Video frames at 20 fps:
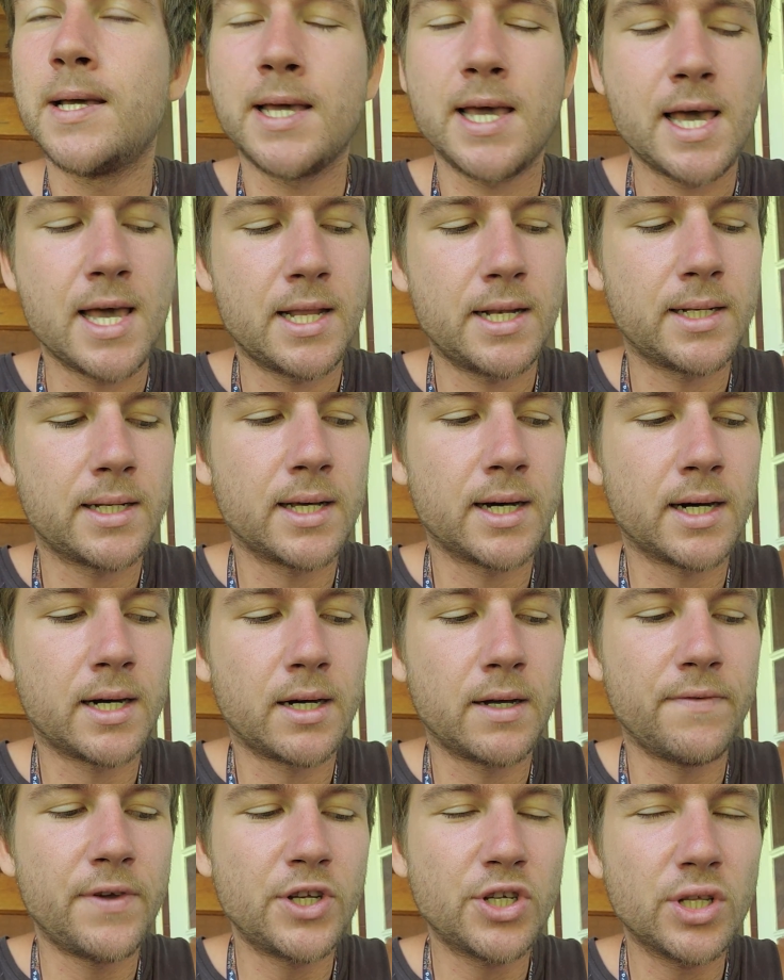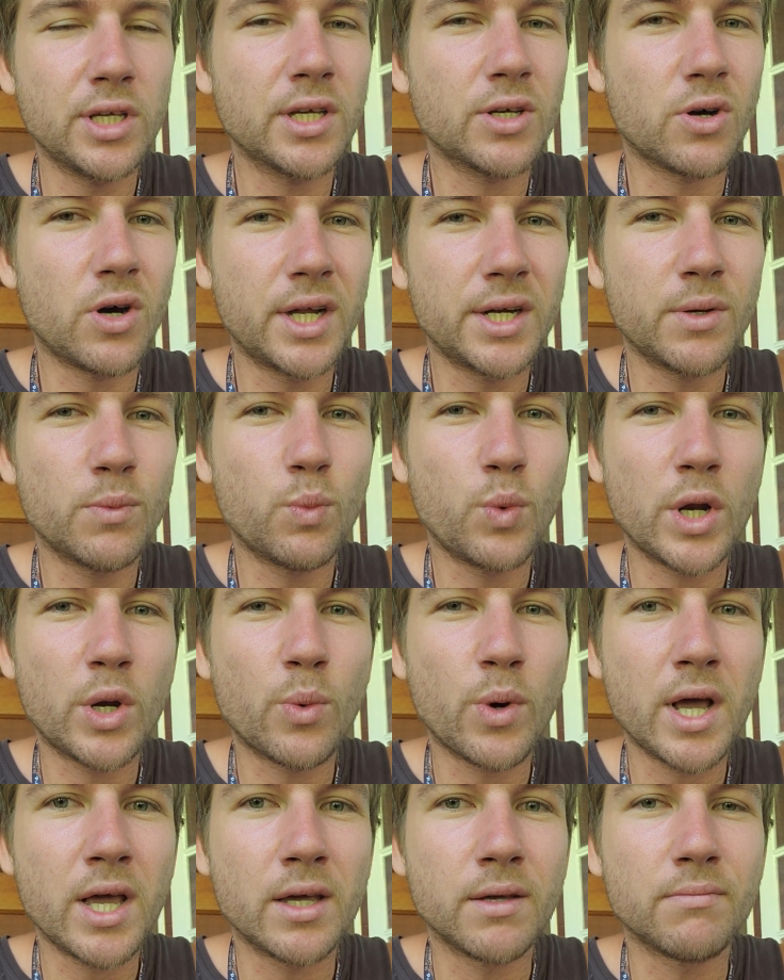and eventually it kind of went
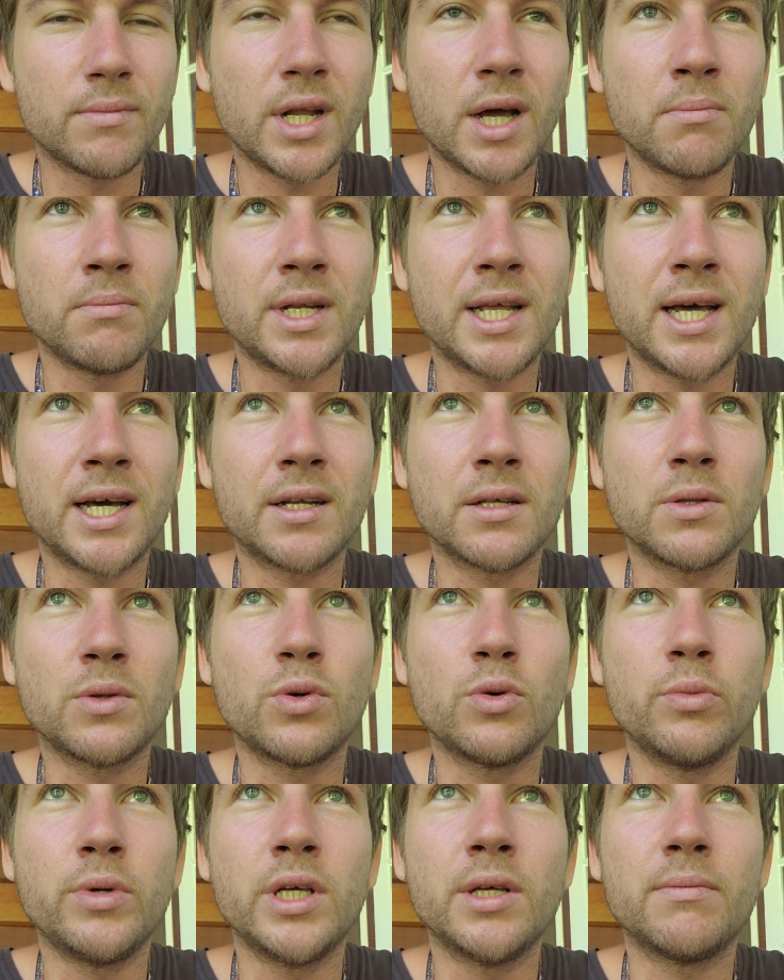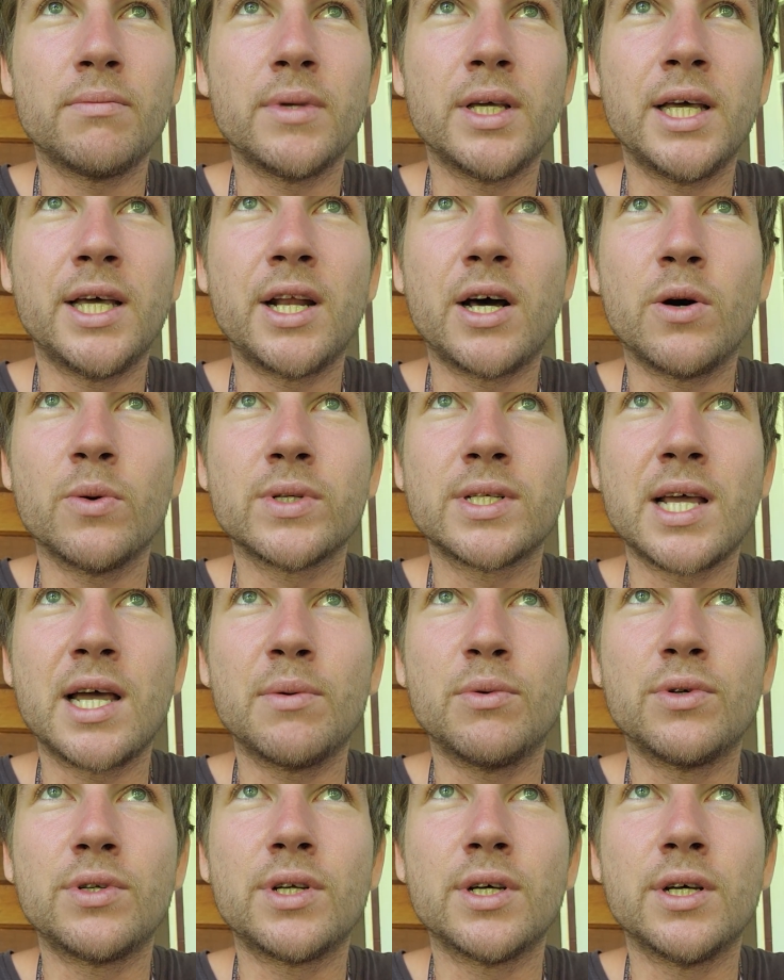away. It numbed out a little bit, and I was
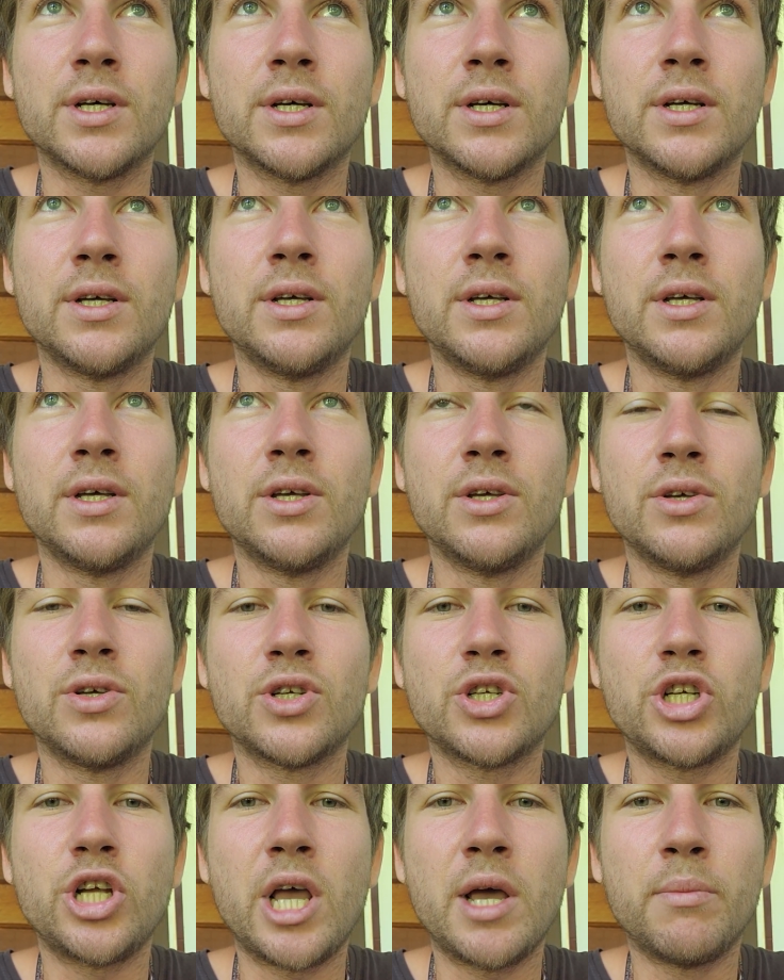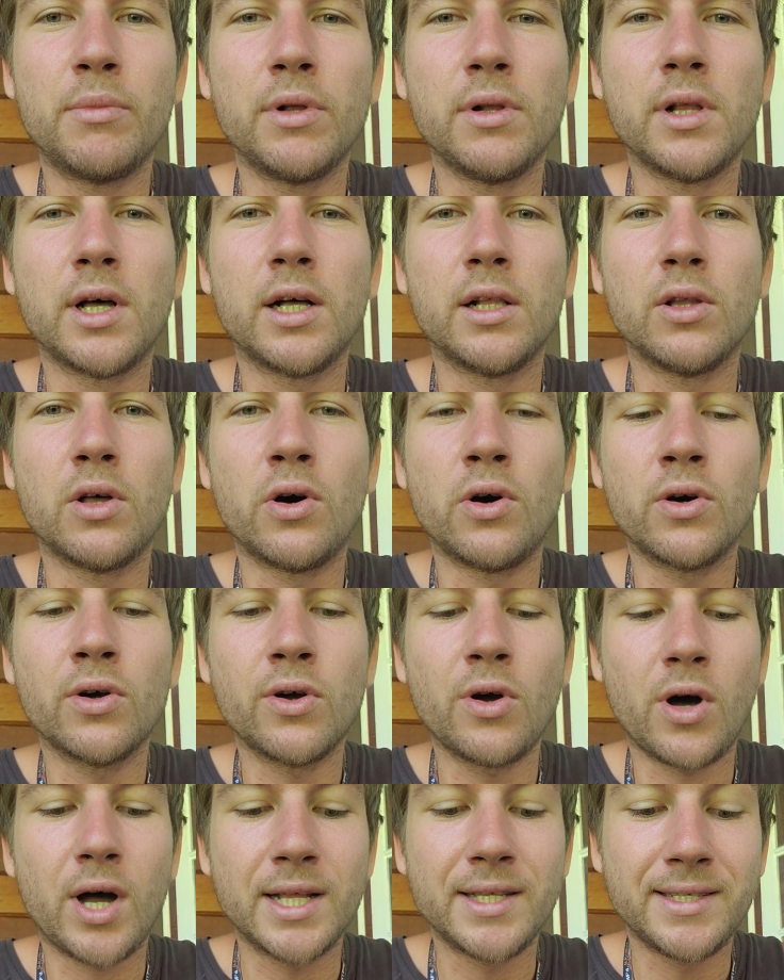able to shamble
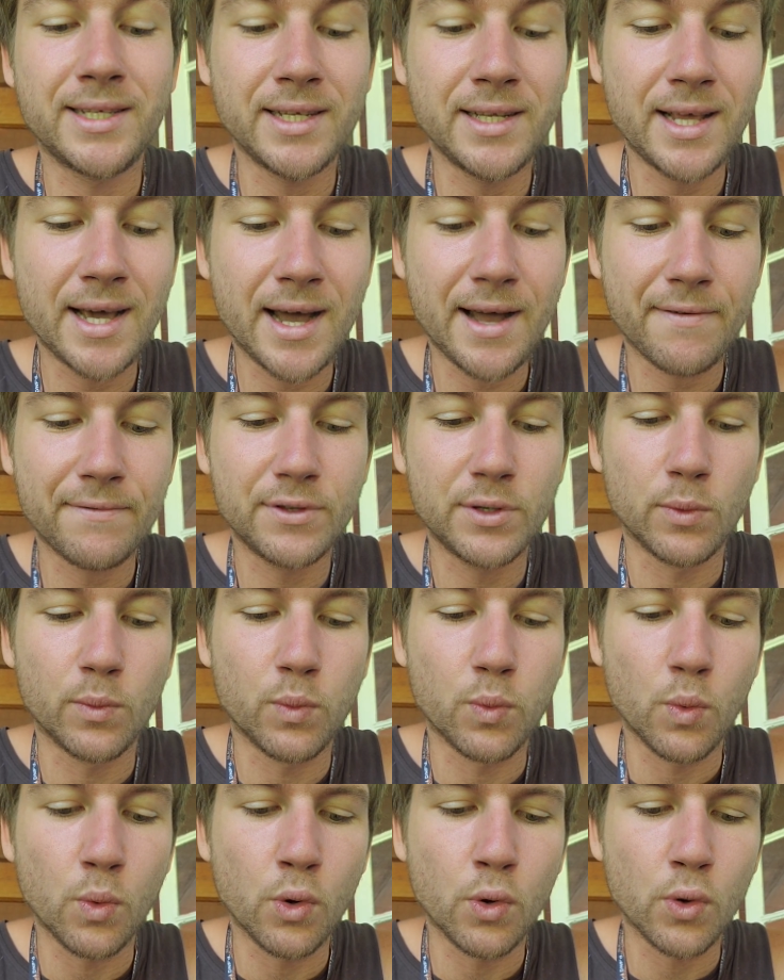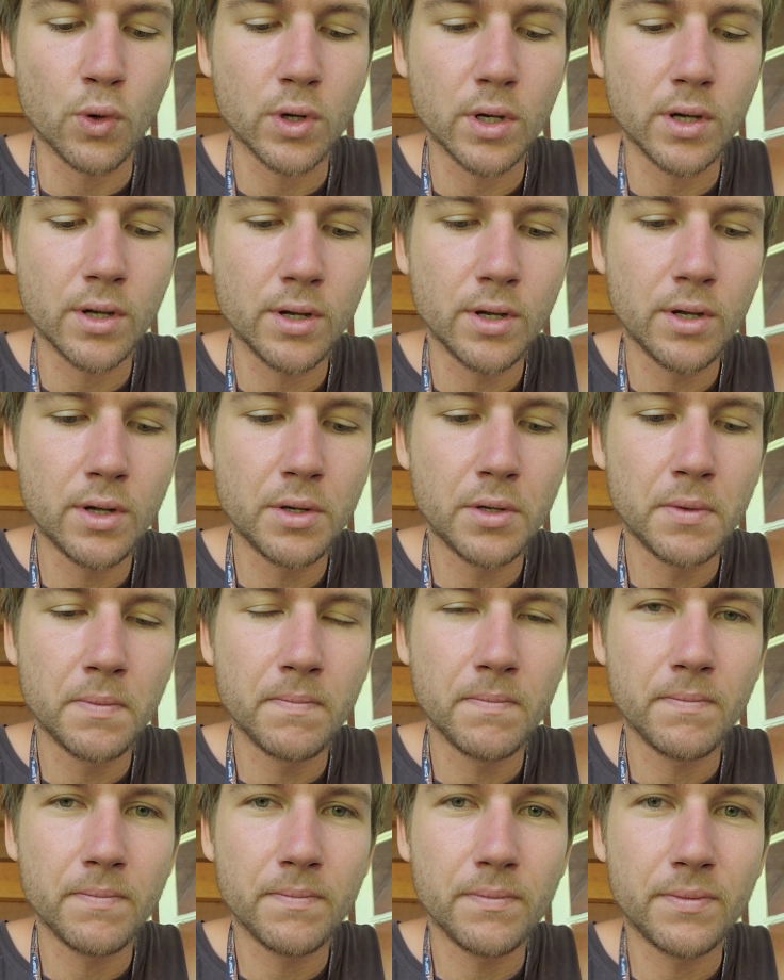along. I did have to walk
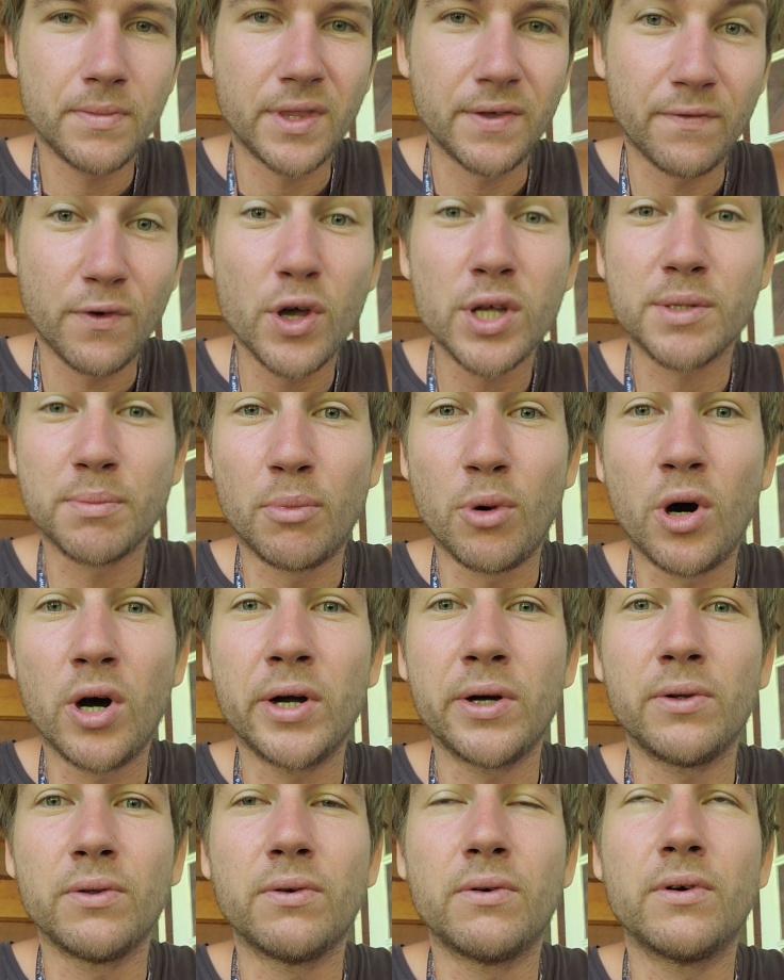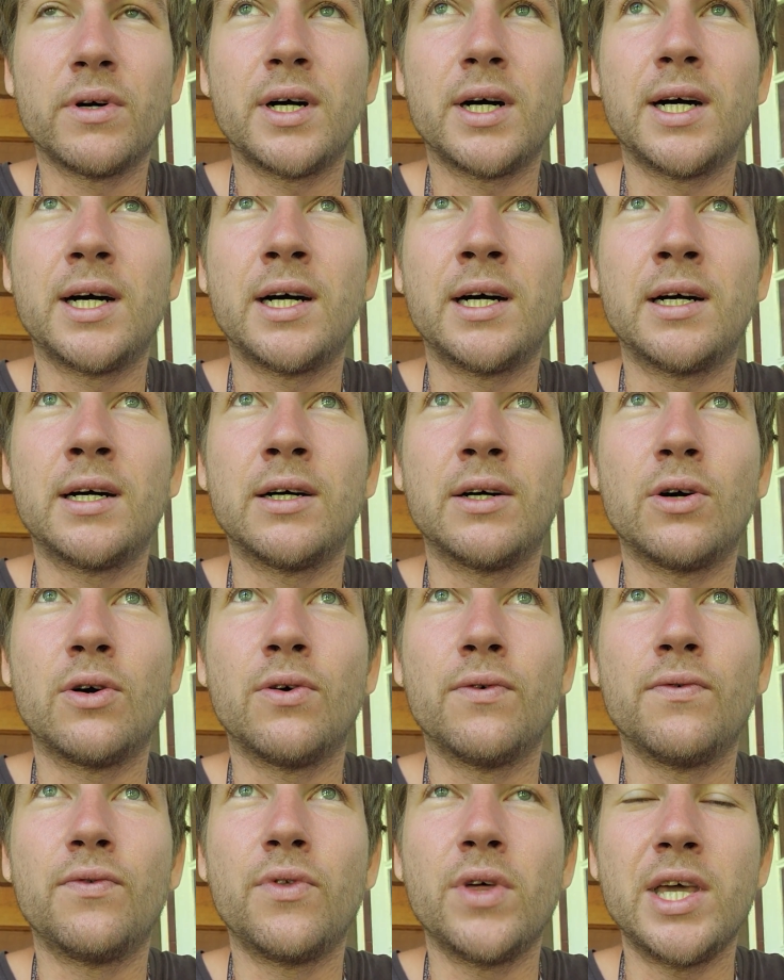the first mile
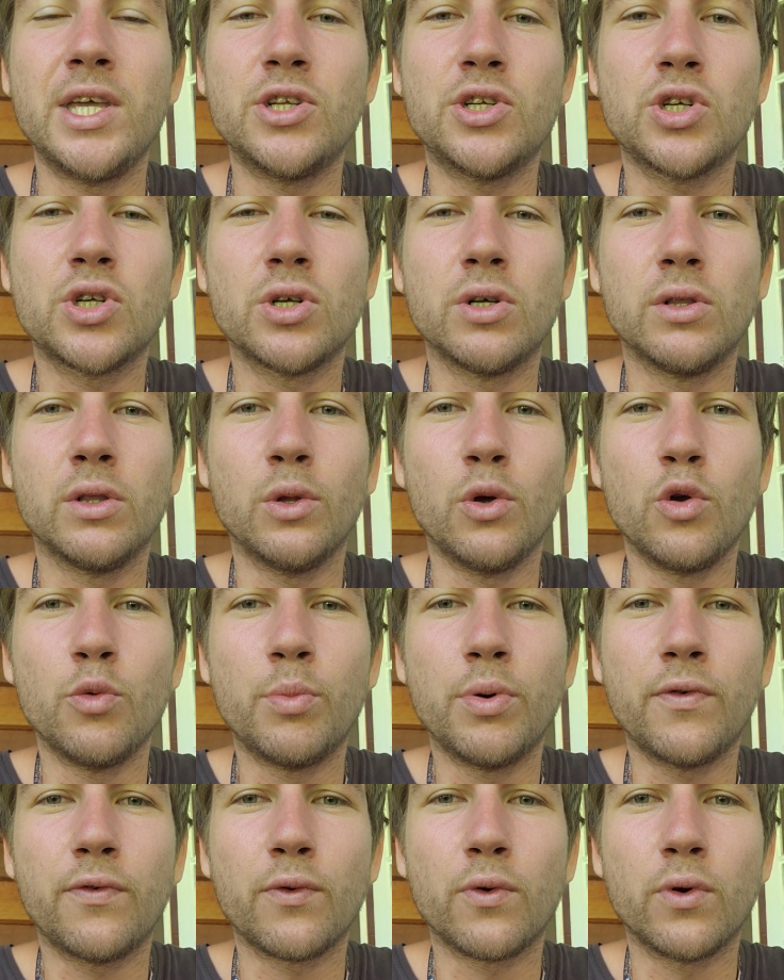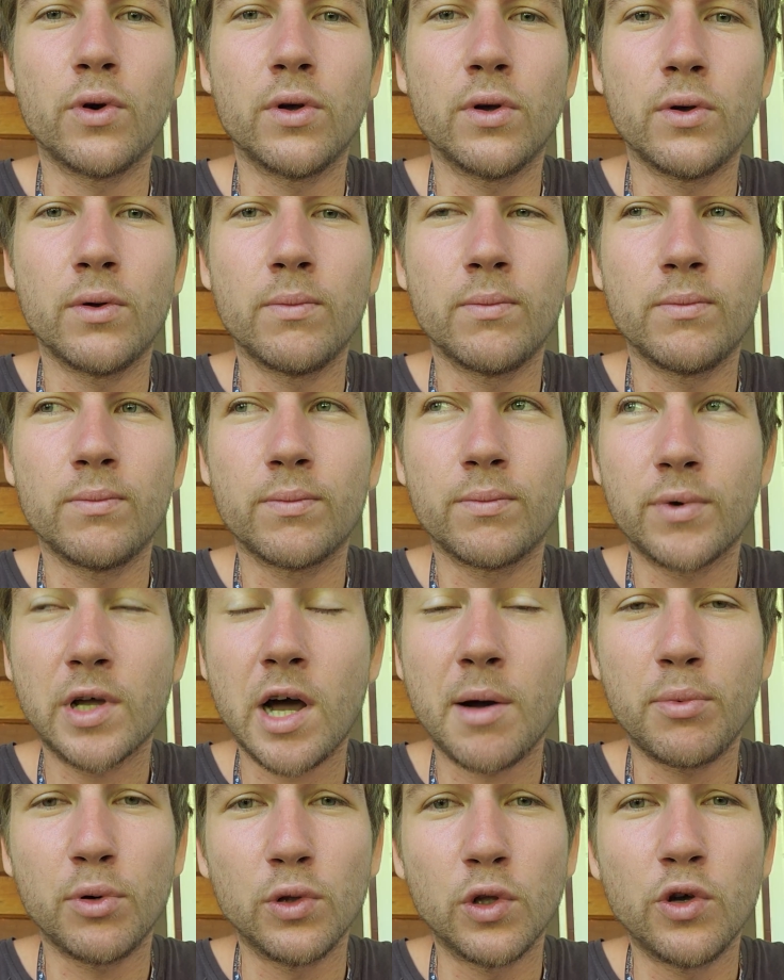of each loop for a
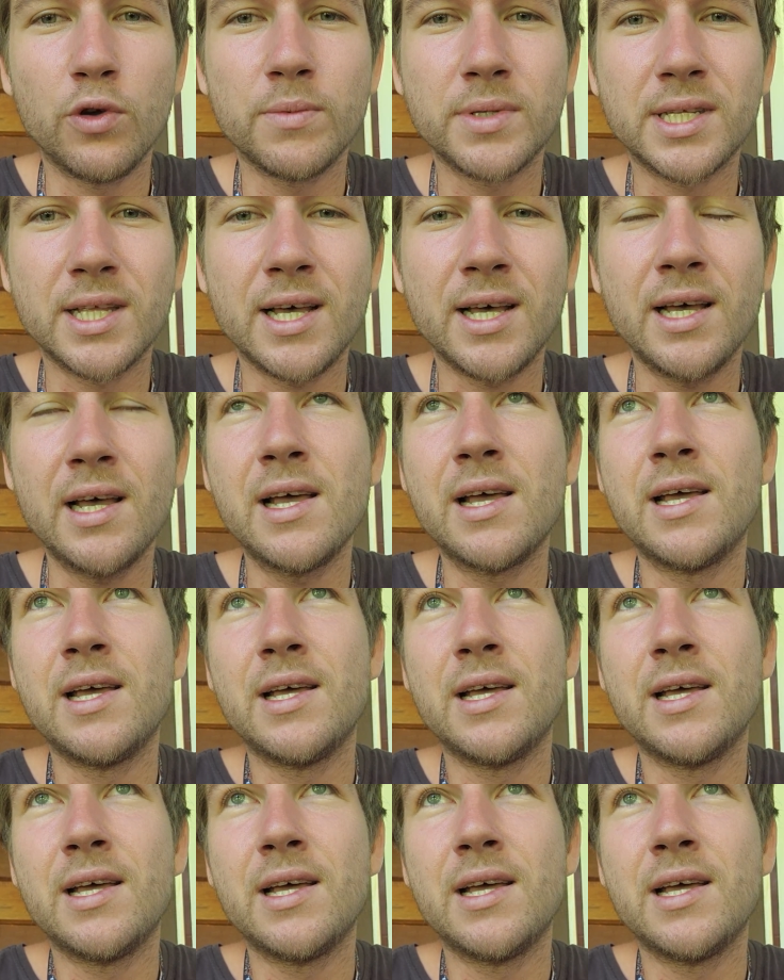couple loops there,